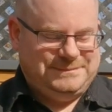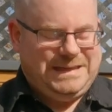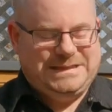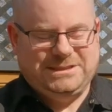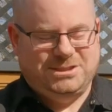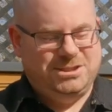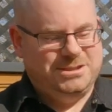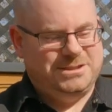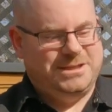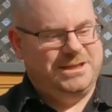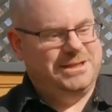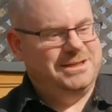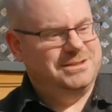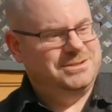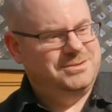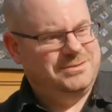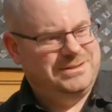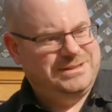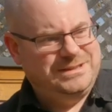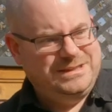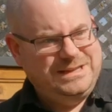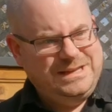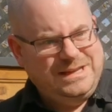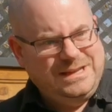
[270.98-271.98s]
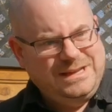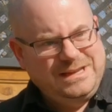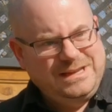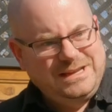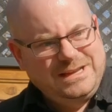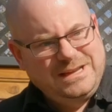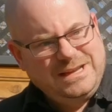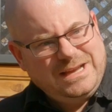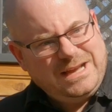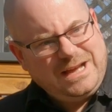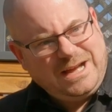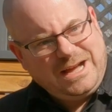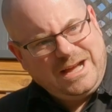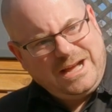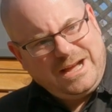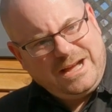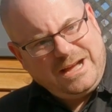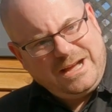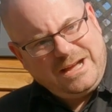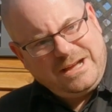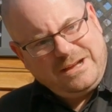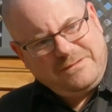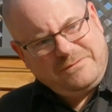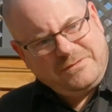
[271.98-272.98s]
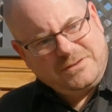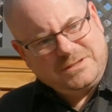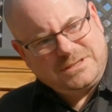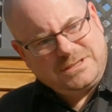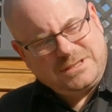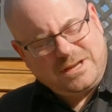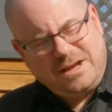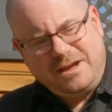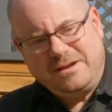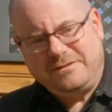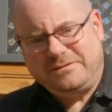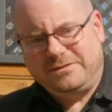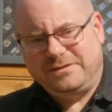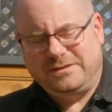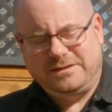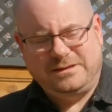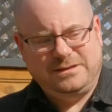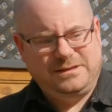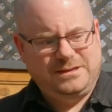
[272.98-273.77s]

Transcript: let's just get into it. Uh, first off,